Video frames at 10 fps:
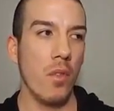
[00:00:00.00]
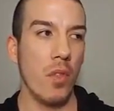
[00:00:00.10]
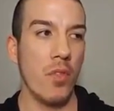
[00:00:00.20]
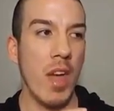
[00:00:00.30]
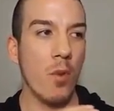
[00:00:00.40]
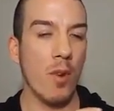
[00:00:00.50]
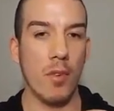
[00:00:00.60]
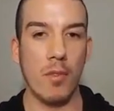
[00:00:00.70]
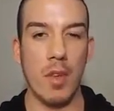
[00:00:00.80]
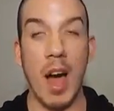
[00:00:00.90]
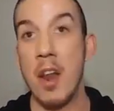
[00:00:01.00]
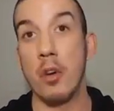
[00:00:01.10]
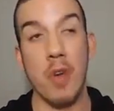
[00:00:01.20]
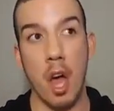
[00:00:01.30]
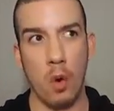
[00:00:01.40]
They were, I
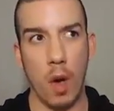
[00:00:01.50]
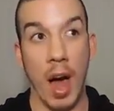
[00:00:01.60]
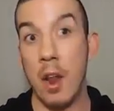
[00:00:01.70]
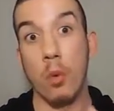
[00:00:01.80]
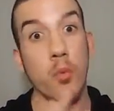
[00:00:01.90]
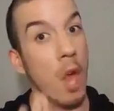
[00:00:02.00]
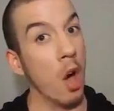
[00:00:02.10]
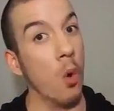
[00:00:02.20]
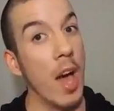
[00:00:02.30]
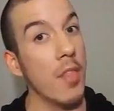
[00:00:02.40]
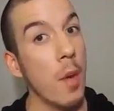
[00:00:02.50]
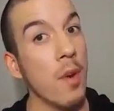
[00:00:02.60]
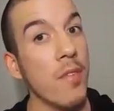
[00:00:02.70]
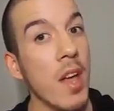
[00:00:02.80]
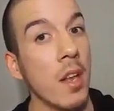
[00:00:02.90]
don't know, I don't know how they were
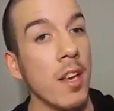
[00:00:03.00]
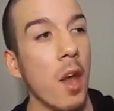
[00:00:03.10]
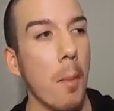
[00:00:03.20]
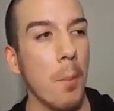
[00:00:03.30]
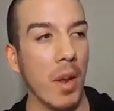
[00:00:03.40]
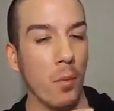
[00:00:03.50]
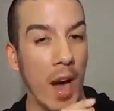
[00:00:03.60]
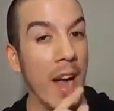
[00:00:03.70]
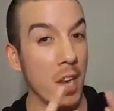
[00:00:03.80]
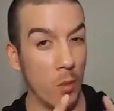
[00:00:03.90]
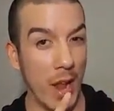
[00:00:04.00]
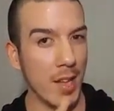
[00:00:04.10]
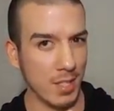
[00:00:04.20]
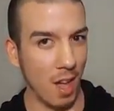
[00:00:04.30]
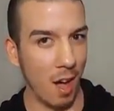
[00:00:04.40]
feeling, but I know what I
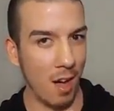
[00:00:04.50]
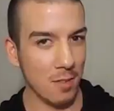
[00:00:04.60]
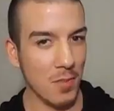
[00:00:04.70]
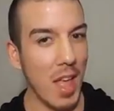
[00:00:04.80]
saw.